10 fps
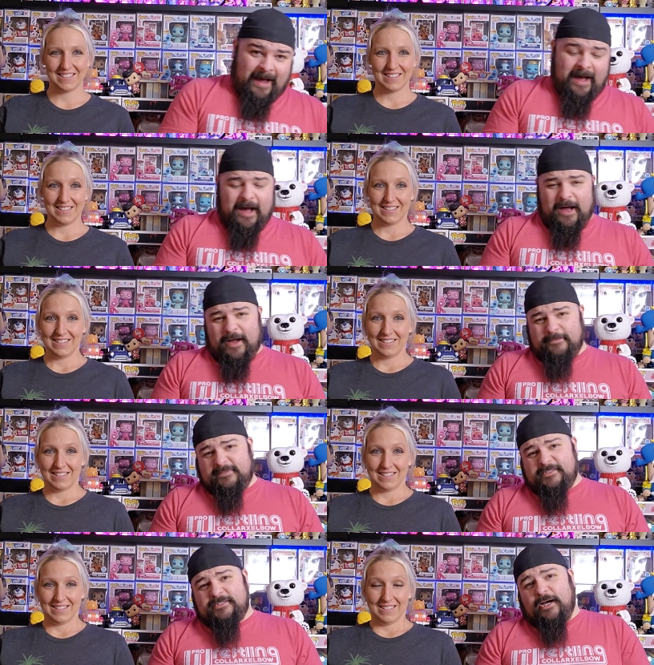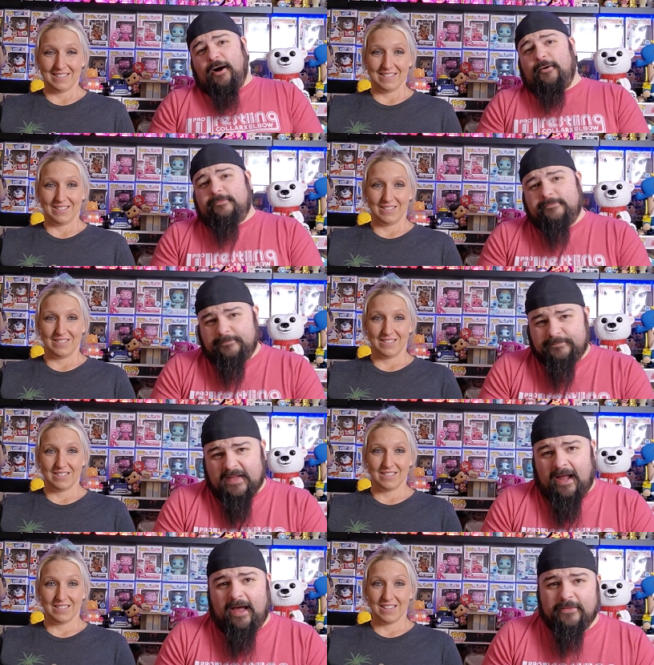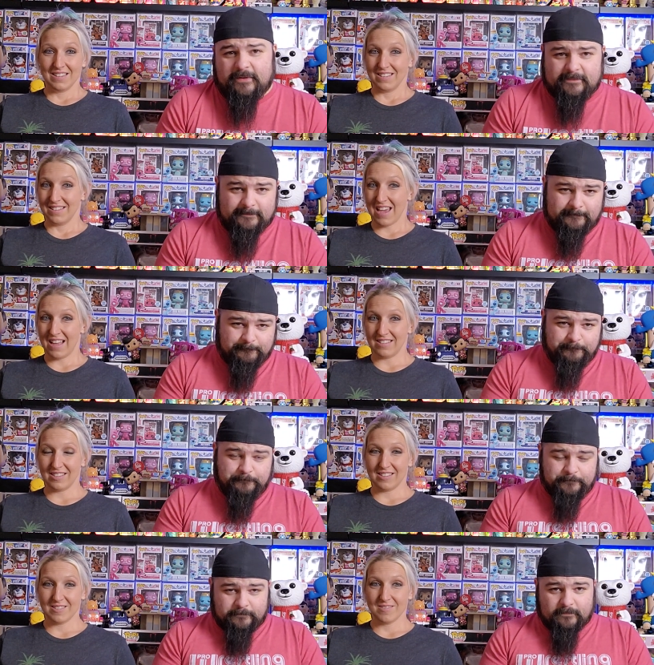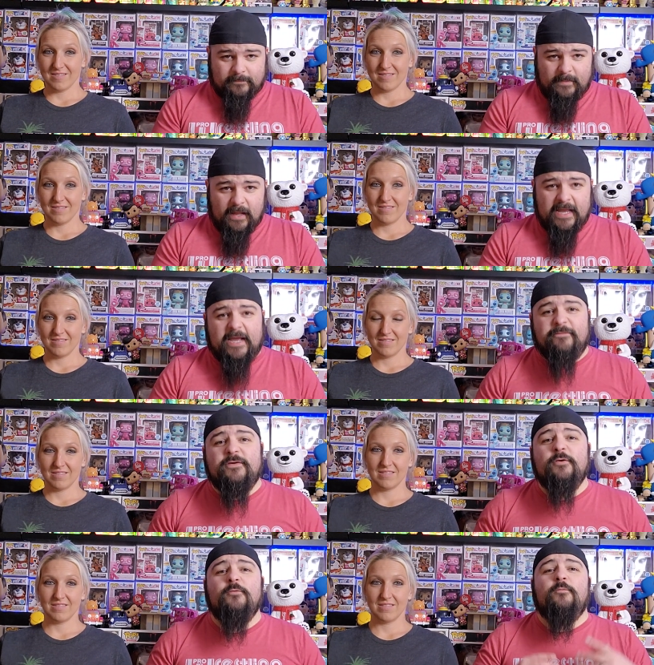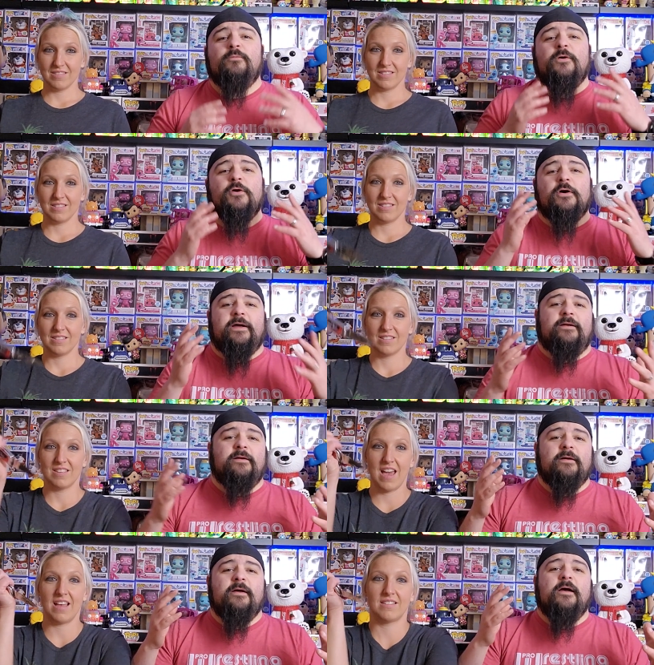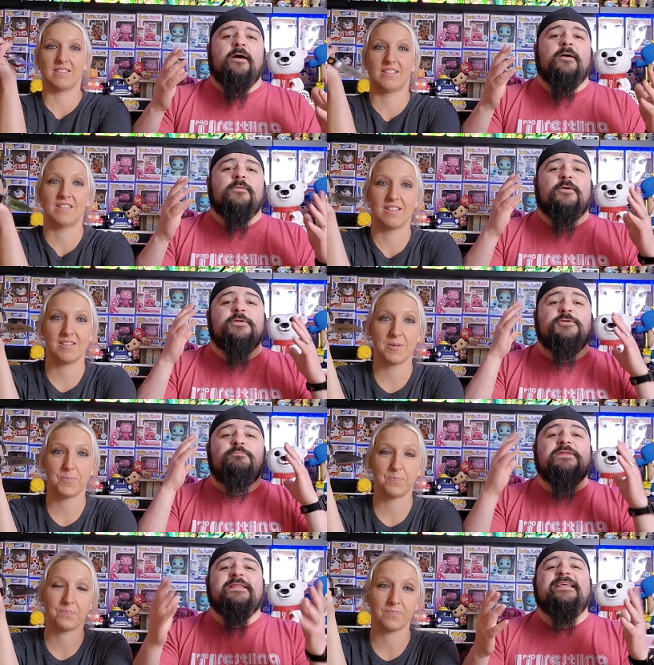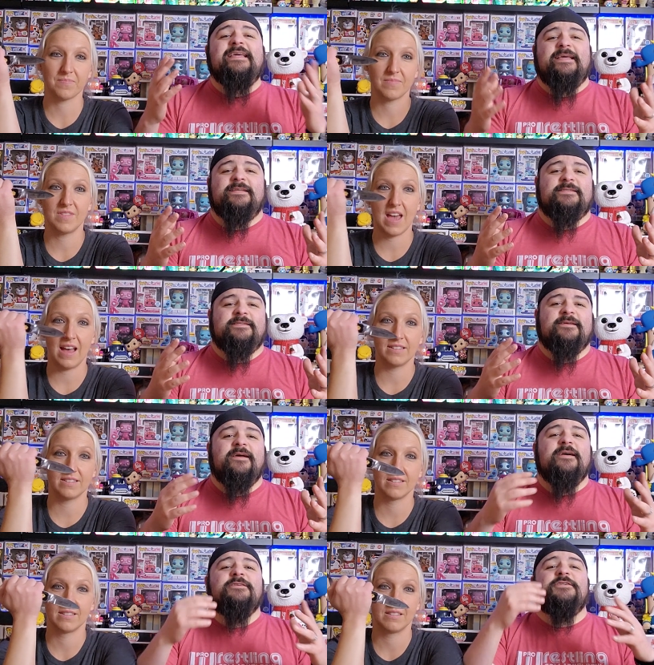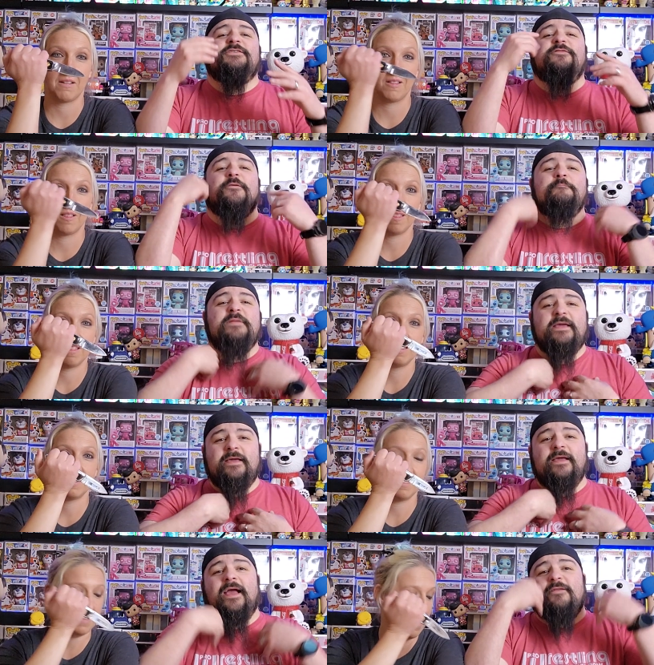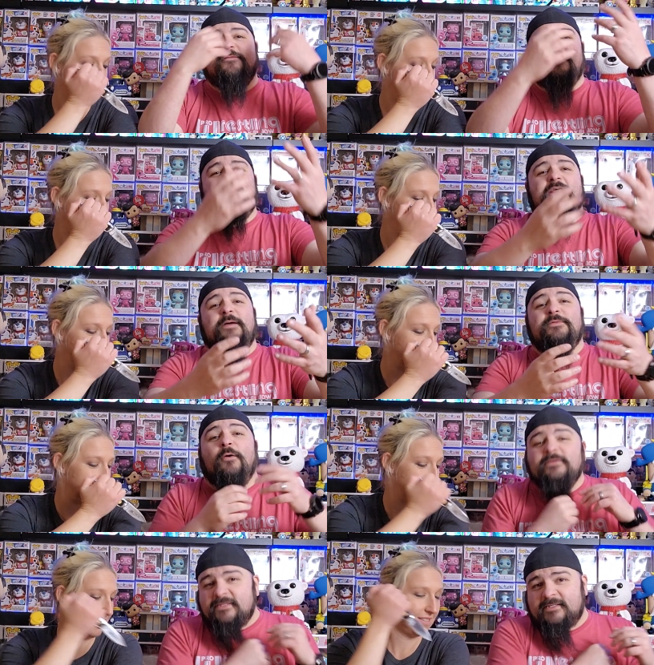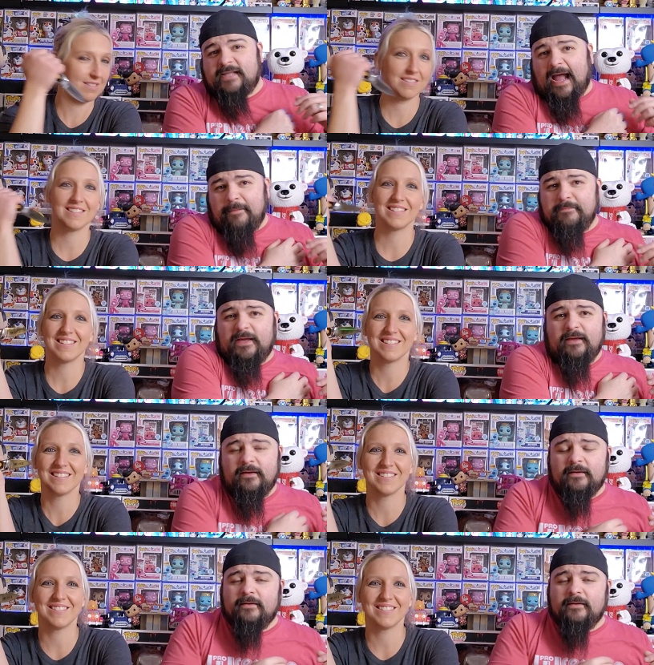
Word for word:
Speaker 1: um. So Heather. Yes. If you could. Yes. Could you please? Yes. Just for me and yes. for them. Don't stab me.